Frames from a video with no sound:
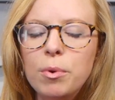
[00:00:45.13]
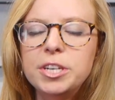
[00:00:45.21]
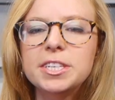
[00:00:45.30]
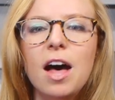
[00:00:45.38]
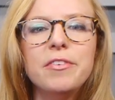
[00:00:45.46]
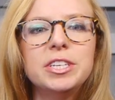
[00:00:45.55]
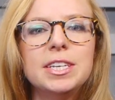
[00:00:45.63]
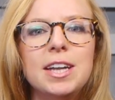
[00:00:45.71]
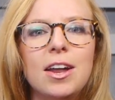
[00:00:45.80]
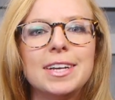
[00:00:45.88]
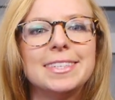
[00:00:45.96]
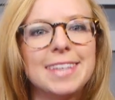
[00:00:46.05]
Which is obviously
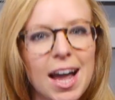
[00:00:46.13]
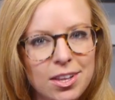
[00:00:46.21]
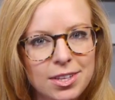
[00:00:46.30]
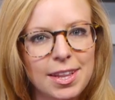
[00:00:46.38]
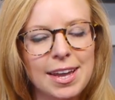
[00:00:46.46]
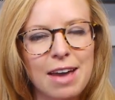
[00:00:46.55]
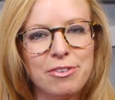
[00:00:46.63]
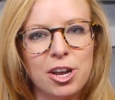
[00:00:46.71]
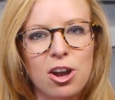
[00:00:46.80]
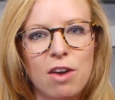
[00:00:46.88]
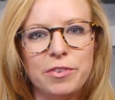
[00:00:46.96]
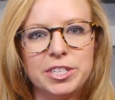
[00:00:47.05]
not exactly like having
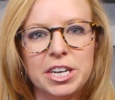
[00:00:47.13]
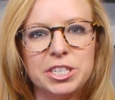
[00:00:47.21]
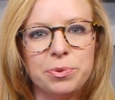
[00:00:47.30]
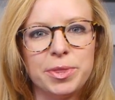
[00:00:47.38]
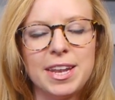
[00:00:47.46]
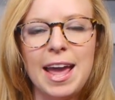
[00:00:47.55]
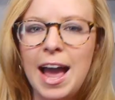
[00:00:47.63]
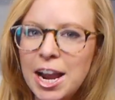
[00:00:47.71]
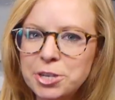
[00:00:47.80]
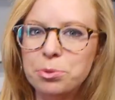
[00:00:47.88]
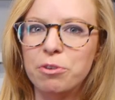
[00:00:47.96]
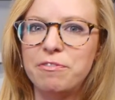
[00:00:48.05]
a conversation with an
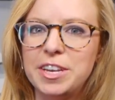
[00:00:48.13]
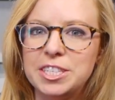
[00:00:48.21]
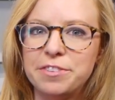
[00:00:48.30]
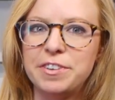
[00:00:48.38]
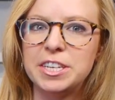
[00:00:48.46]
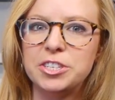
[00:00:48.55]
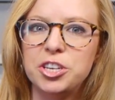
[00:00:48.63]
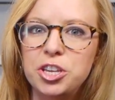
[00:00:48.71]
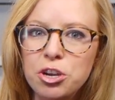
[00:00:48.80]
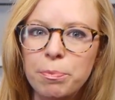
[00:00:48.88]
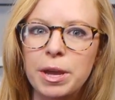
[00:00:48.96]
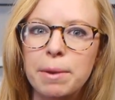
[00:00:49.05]
actual face-to-face
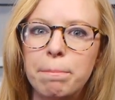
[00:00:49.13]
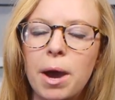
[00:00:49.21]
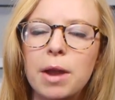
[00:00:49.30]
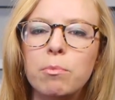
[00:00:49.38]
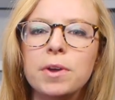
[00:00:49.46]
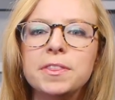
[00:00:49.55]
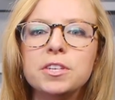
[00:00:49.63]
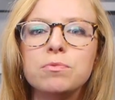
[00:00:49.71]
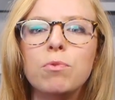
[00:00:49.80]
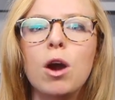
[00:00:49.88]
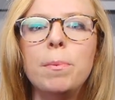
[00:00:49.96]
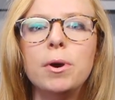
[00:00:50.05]
human, but what this
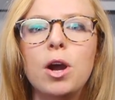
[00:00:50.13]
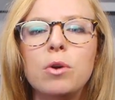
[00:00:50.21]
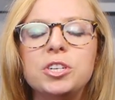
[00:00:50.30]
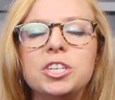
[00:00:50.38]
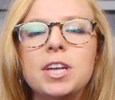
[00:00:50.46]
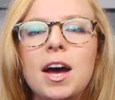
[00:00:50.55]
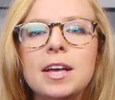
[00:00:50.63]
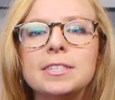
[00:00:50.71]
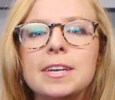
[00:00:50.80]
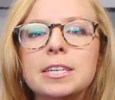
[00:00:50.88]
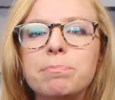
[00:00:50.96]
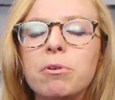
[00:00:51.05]
Robocoach
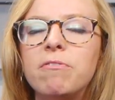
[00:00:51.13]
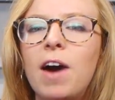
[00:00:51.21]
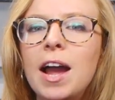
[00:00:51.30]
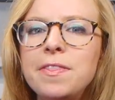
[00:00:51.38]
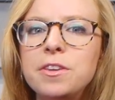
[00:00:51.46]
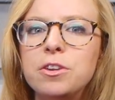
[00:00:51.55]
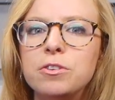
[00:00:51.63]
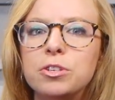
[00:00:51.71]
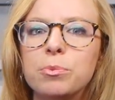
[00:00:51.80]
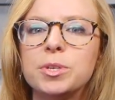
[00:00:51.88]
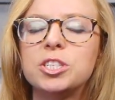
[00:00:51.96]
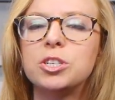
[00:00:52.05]
does is provide the
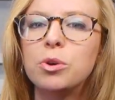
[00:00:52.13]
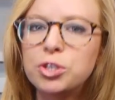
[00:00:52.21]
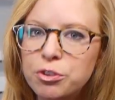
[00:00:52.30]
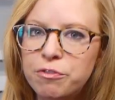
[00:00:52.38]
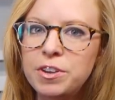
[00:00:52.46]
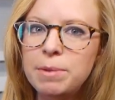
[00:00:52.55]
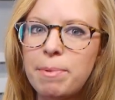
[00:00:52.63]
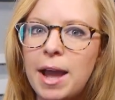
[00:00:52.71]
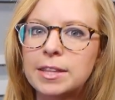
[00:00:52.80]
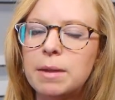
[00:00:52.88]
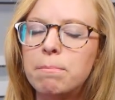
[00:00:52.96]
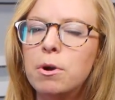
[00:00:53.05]
user with social
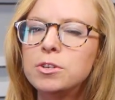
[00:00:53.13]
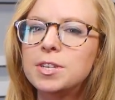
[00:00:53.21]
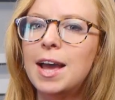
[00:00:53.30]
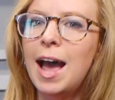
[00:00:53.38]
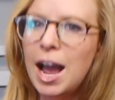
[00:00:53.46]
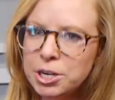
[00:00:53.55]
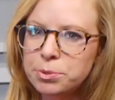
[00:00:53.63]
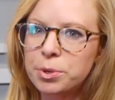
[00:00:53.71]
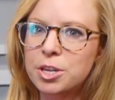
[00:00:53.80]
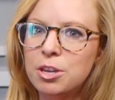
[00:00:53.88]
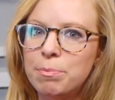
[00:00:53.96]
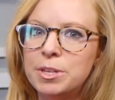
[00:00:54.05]
feedback that most actual
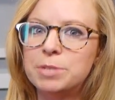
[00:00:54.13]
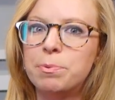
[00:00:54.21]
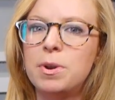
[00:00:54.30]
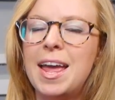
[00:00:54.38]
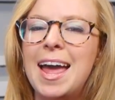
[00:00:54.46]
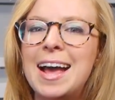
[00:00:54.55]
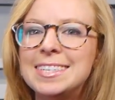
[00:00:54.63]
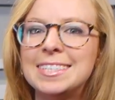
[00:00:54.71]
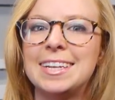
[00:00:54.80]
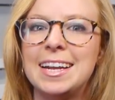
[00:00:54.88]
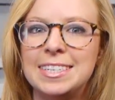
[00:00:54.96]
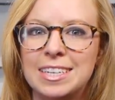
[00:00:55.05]
humans would
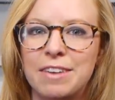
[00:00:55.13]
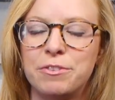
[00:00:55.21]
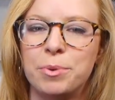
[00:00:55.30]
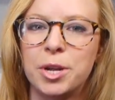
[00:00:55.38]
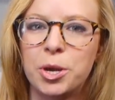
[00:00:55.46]
hesitate to give to an